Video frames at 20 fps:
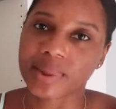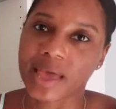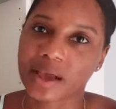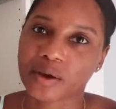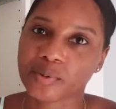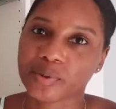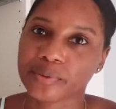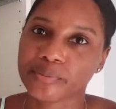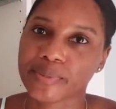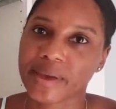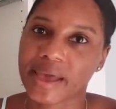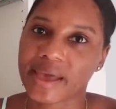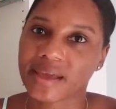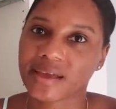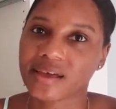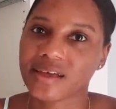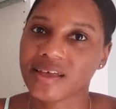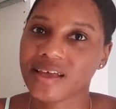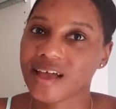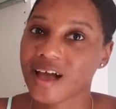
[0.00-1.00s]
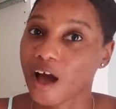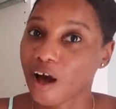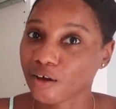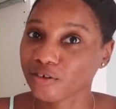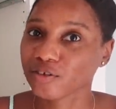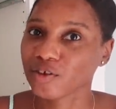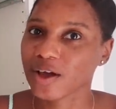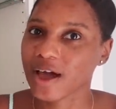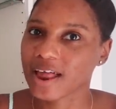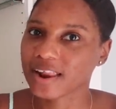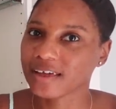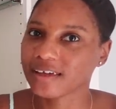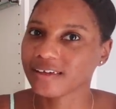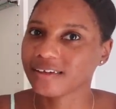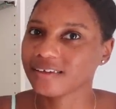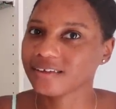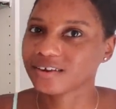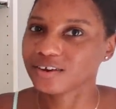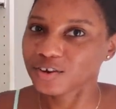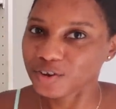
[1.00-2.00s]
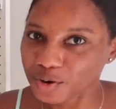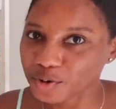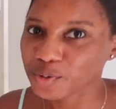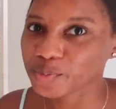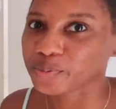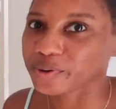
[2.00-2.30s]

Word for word: Blackwood bag. I also got a new